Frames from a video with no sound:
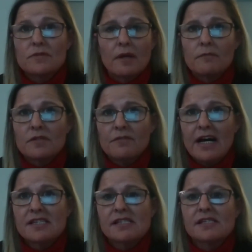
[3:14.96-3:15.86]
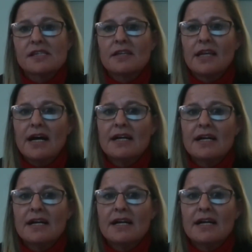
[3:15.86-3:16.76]
devices and the
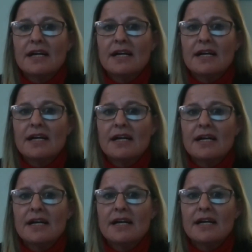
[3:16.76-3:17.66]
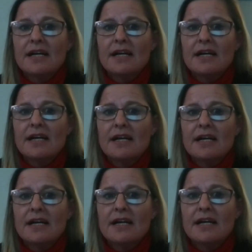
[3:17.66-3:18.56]
likes. How has that been
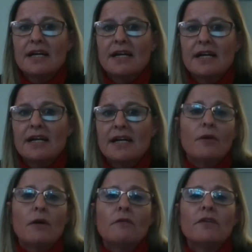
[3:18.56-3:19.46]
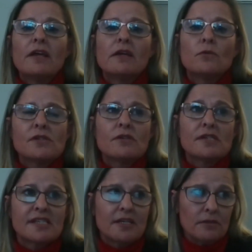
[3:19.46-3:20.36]
taken care of? And then also the
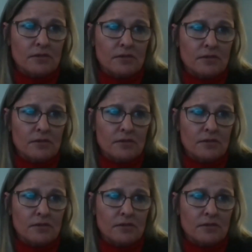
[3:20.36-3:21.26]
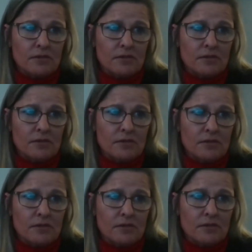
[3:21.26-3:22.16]
skills. So,
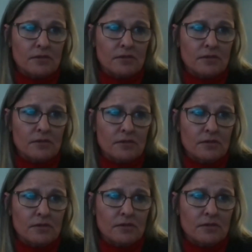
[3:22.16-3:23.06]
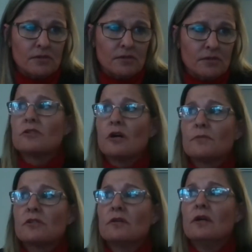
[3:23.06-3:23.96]
we've all had to adopt and
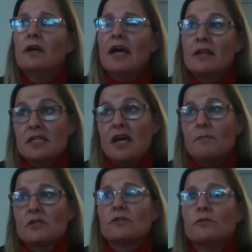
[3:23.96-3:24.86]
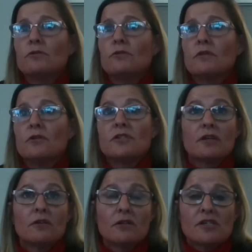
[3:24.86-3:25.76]
adapt to the new technologies that
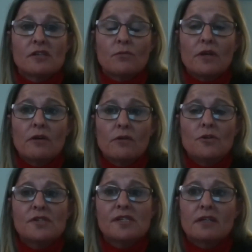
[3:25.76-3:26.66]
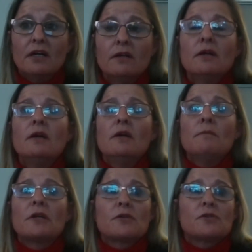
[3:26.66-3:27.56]
we are using now, because
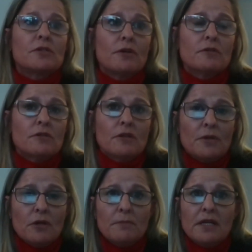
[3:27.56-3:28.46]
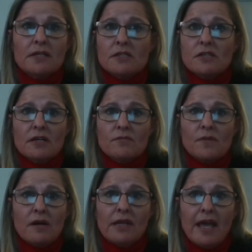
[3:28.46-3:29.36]
we don't, we're not plugged into
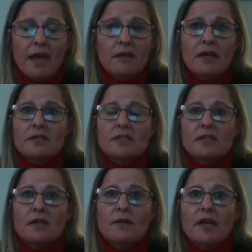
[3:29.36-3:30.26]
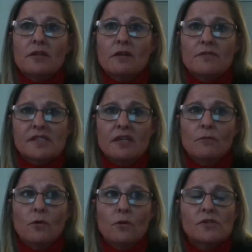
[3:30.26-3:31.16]
our LAN at the office
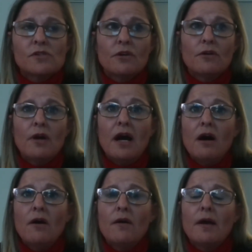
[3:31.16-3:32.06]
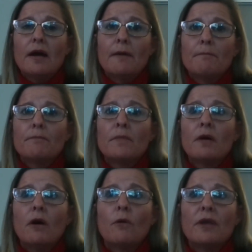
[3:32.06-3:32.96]
anymore. So how
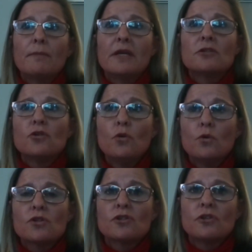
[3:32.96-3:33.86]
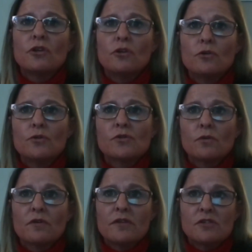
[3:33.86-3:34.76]
are we being taught to use
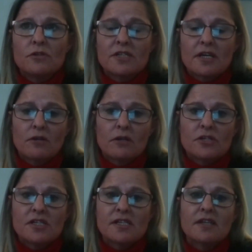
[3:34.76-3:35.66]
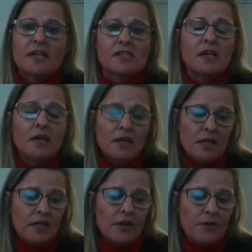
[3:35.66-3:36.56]
all of these new technologies? And that's
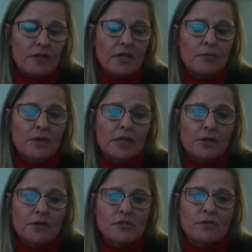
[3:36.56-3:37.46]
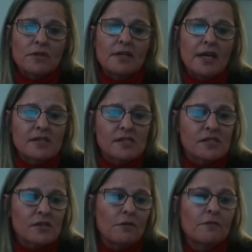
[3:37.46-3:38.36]
an area that he really goes through, the
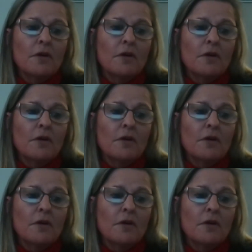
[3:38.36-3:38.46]
analysis of